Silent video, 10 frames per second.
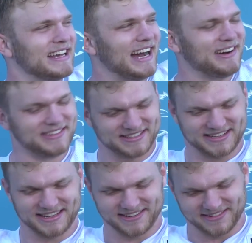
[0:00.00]

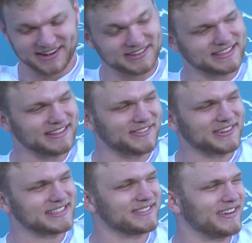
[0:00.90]
rehearsing the
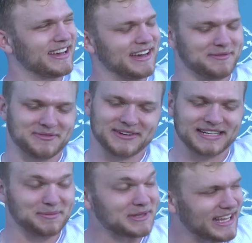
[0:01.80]
verses in my head for a
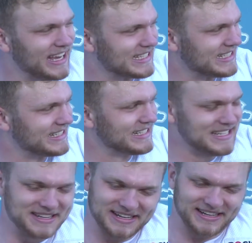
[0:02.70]
couple of days, and
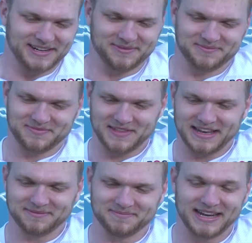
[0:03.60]

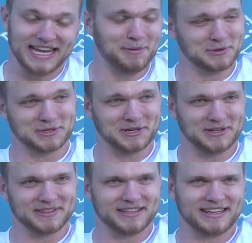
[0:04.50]
my name was
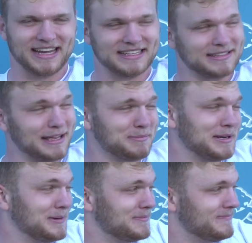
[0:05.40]
called and I had to step up.